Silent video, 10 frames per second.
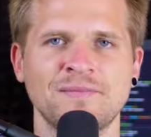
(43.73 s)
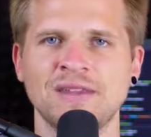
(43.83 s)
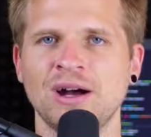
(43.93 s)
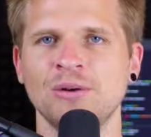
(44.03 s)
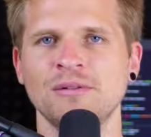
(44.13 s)

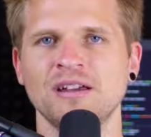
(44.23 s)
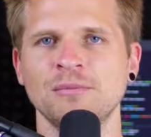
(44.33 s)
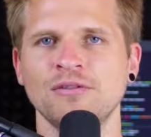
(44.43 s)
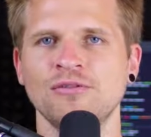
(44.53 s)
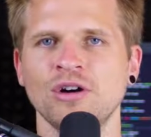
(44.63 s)
Now,
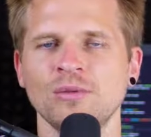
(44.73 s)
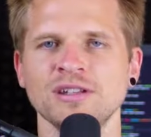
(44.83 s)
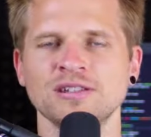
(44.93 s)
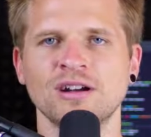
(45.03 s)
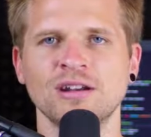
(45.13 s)
before
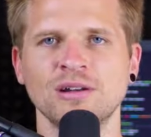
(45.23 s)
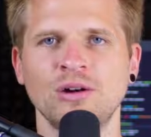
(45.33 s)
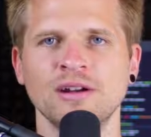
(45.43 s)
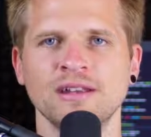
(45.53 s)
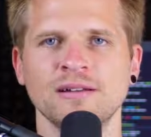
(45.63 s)
we start
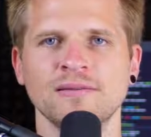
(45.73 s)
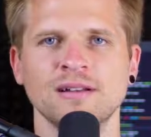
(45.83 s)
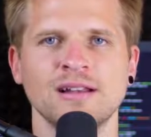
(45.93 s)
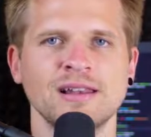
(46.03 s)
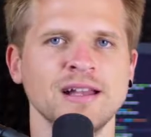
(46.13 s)
learning,
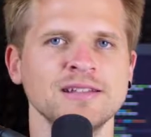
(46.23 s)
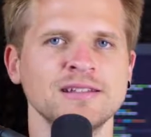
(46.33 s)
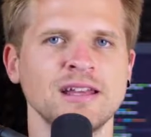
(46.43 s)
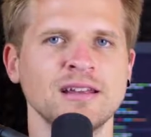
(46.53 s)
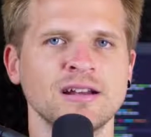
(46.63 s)
let's
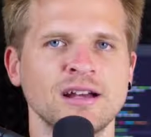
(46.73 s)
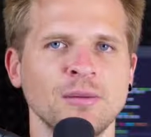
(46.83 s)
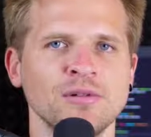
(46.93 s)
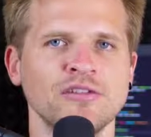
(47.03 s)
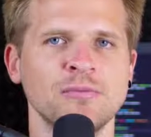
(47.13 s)
take a
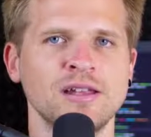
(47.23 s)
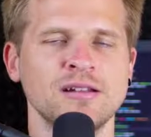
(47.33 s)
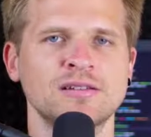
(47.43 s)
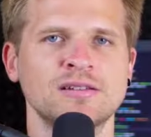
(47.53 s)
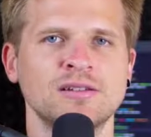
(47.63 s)
couple of
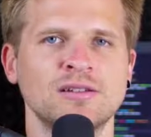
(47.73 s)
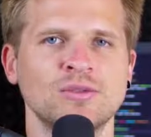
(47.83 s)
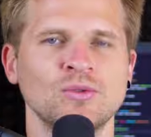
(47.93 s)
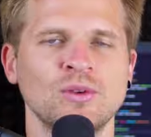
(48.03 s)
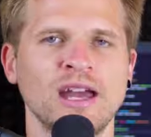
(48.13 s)
minutes
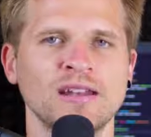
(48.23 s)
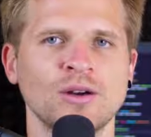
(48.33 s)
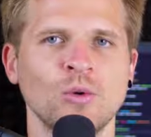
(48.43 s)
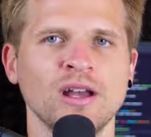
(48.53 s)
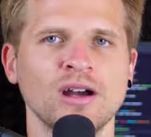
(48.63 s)
to get a
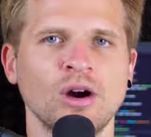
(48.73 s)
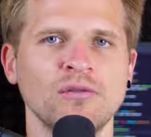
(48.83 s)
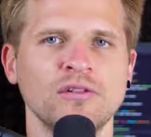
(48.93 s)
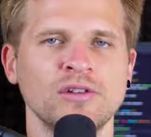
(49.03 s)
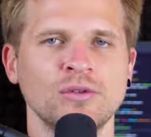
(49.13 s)
quick
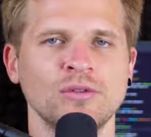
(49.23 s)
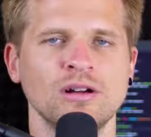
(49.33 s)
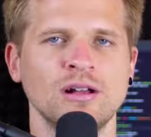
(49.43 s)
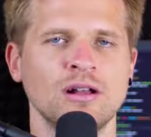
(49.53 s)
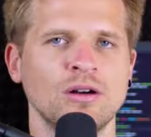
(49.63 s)
overview
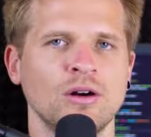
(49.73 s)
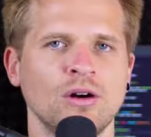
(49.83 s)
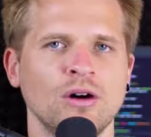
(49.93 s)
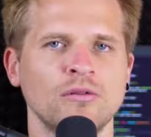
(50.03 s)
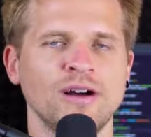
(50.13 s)

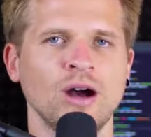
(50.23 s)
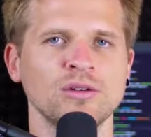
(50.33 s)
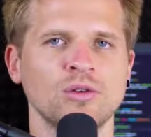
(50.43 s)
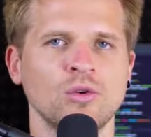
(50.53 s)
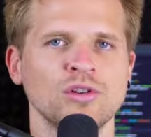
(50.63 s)
of how
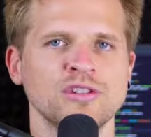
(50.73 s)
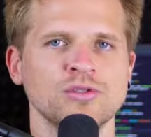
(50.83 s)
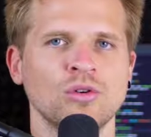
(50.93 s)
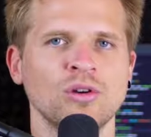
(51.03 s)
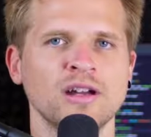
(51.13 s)
the course
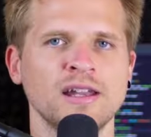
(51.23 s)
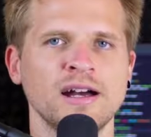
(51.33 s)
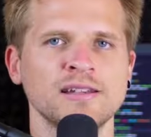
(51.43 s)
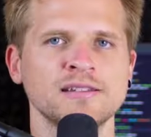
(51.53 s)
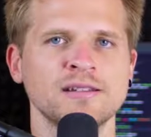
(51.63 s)
is
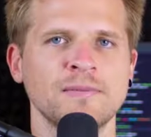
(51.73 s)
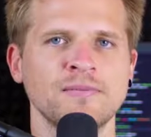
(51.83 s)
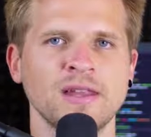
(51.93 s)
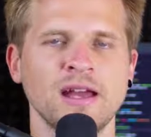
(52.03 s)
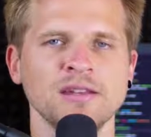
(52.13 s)
organized
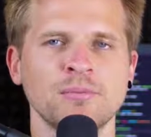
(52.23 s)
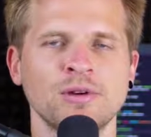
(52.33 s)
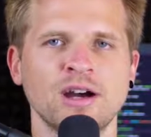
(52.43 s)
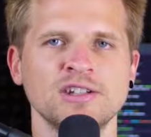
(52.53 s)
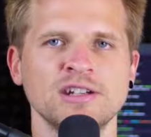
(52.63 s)
and the
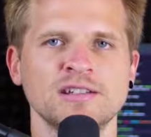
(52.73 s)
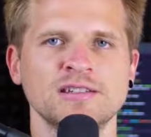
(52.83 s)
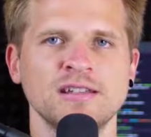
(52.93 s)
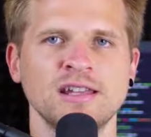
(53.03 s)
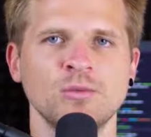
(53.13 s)

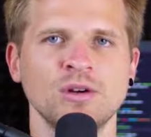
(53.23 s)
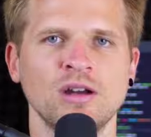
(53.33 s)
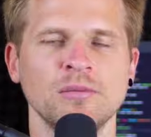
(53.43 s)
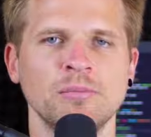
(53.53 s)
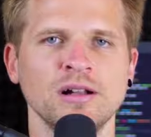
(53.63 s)
projects that we're
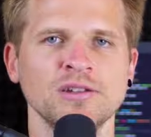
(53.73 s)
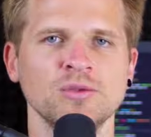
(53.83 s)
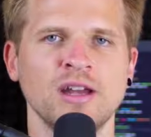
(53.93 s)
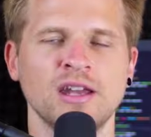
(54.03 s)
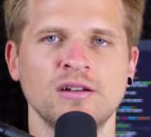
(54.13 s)
going to build
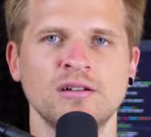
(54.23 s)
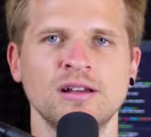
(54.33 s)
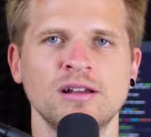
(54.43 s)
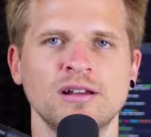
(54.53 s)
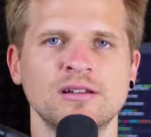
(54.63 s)
together,
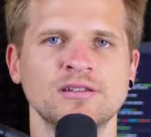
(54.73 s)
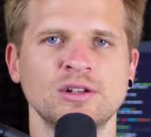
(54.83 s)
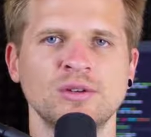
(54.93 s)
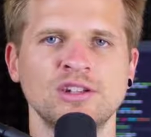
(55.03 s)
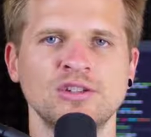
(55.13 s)

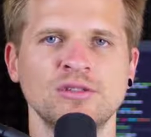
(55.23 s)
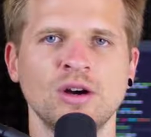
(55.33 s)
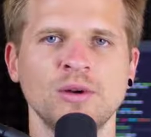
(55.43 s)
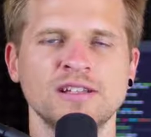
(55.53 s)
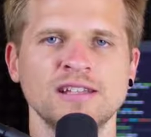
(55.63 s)
so that you
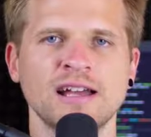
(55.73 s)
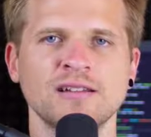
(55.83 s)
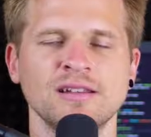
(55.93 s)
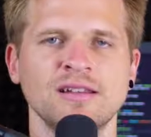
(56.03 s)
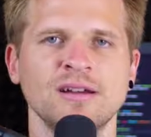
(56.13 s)
know
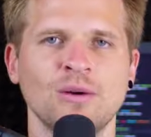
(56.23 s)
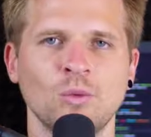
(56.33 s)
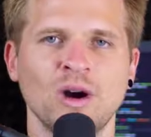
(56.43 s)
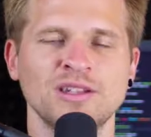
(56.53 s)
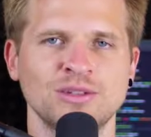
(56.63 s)
exactly
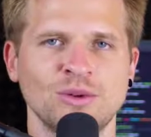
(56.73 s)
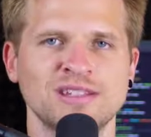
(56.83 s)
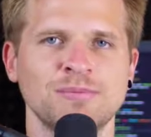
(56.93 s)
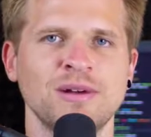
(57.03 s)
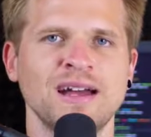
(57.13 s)
what to
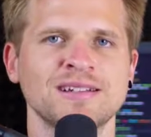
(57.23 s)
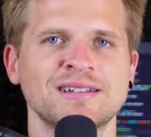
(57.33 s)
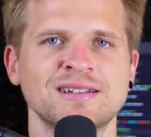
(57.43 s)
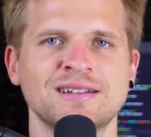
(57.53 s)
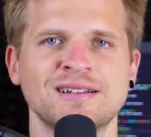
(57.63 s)
expect.